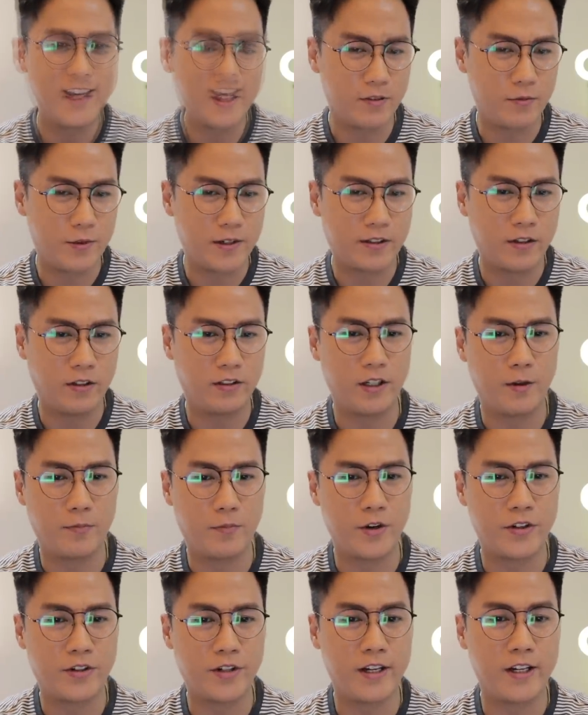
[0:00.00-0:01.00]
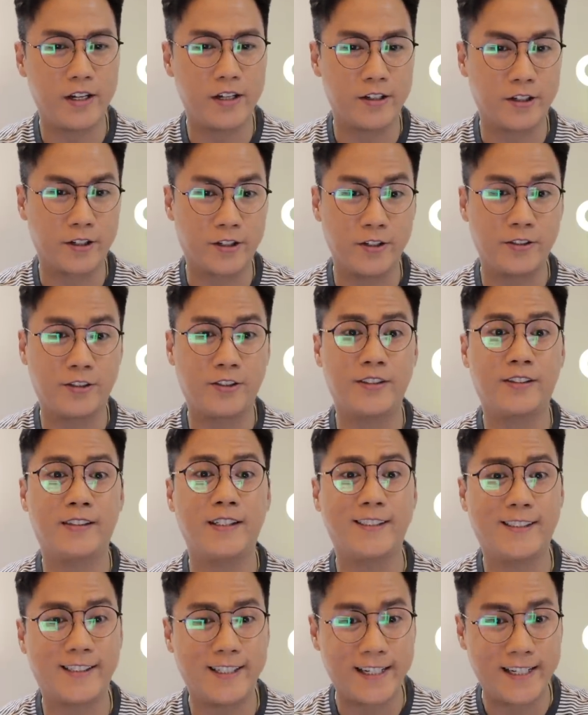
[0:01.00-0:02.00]
And we totally appreciate your
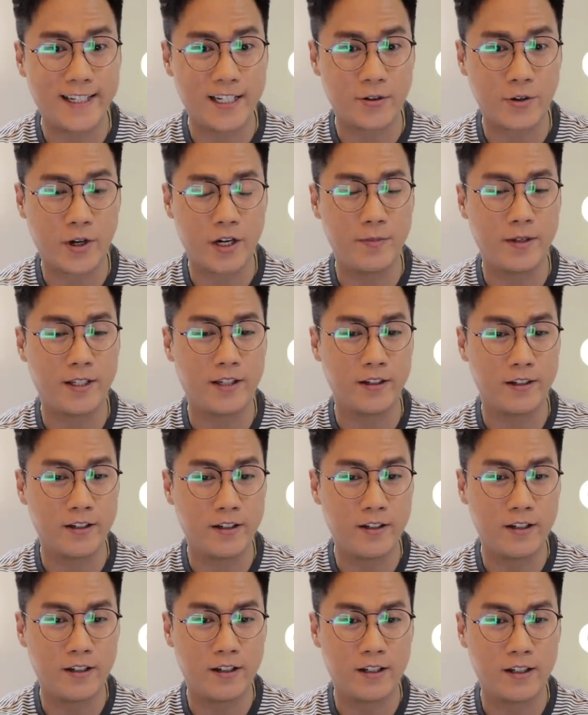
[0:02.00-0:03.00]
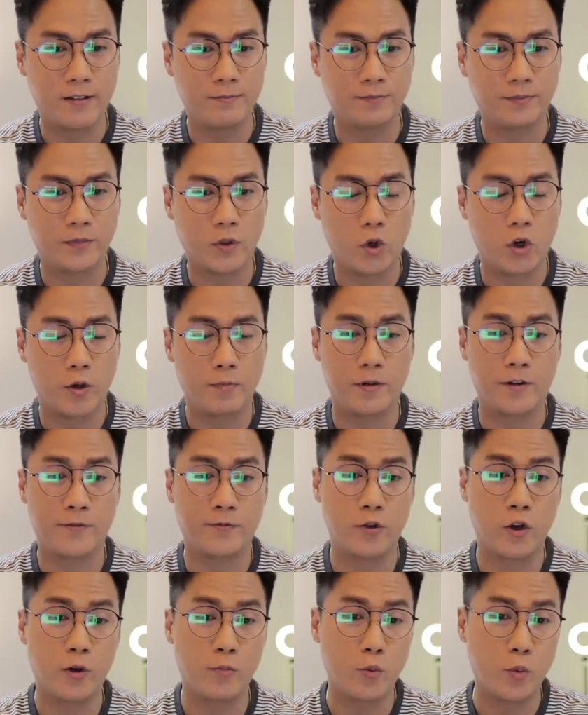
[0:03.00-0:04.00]
consistency and try to be good um, or
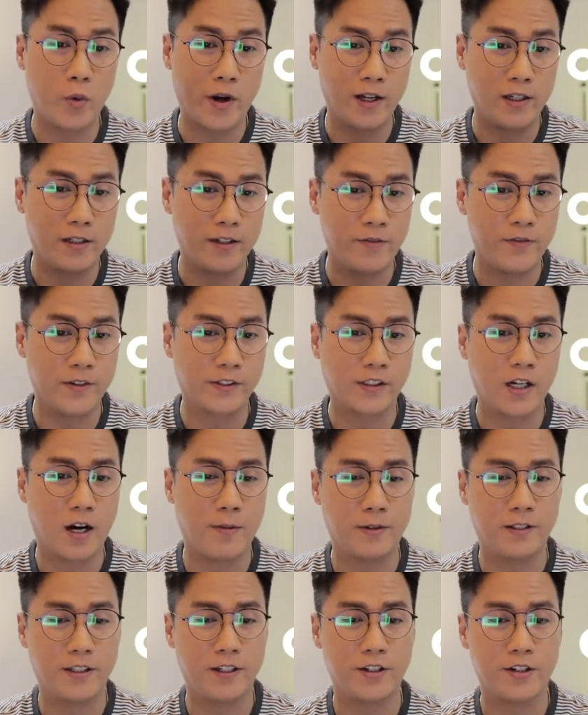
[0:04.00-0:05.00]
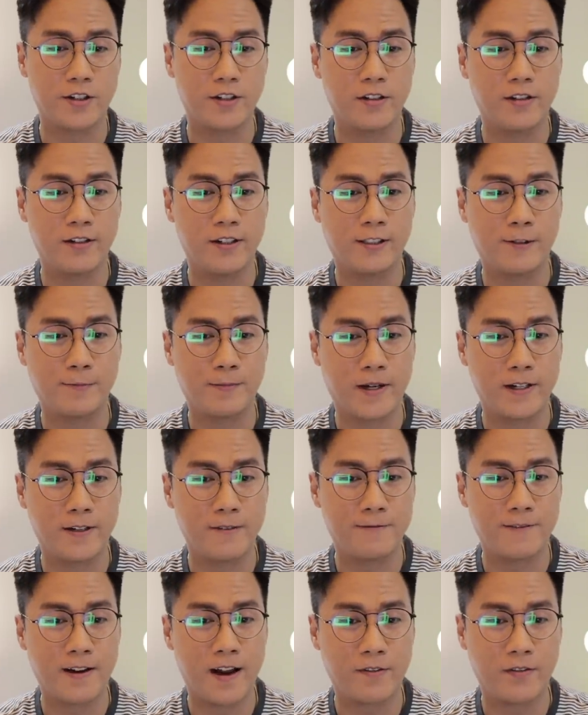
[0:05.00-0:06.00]
perform well in this competition, despite
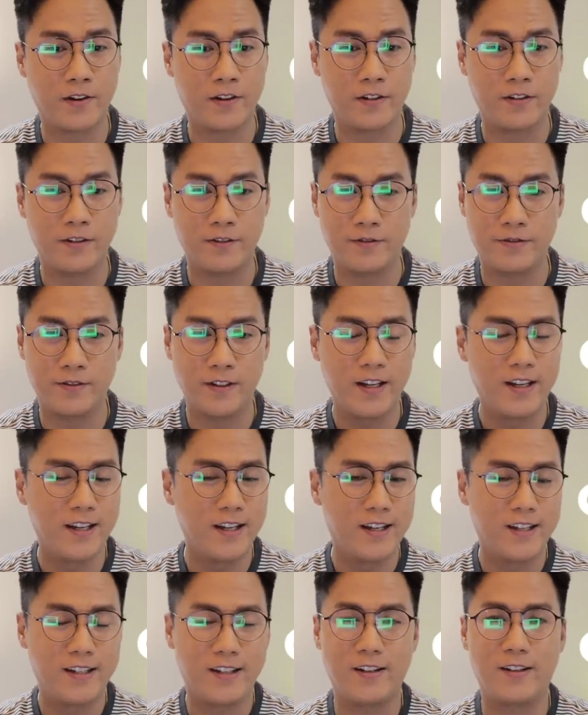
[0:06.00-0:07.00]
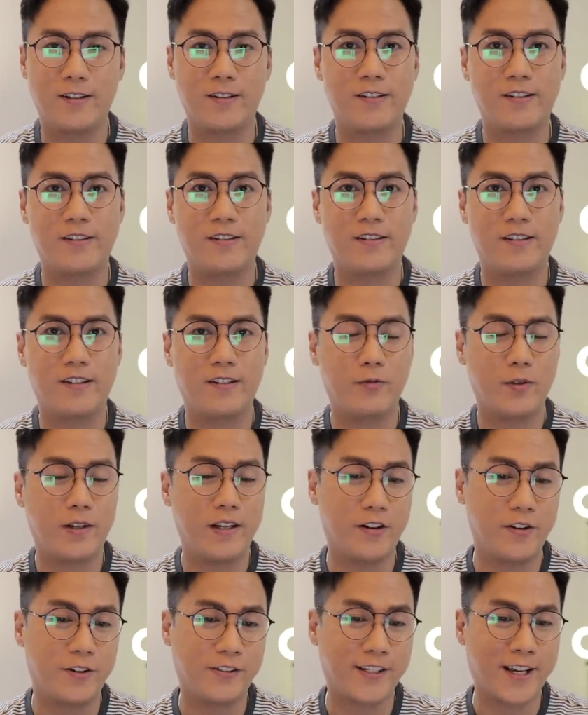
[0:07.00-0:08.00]
the fact that you've, you know, you,
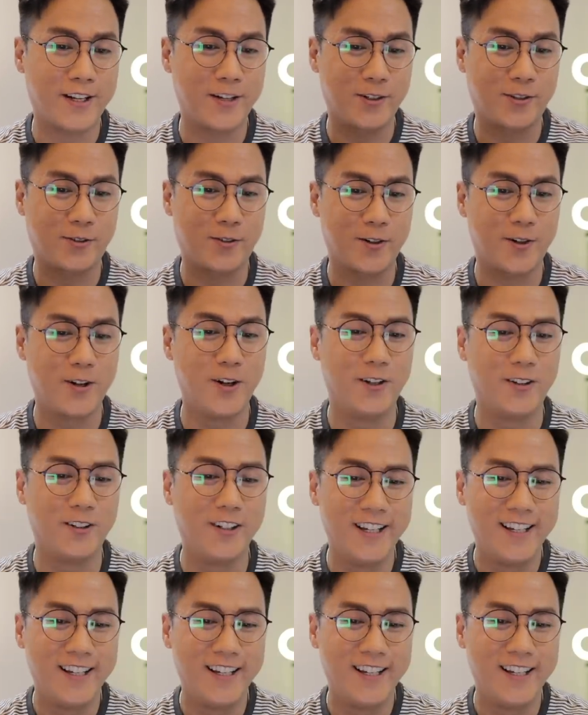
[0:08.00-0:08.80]
we understand your struggle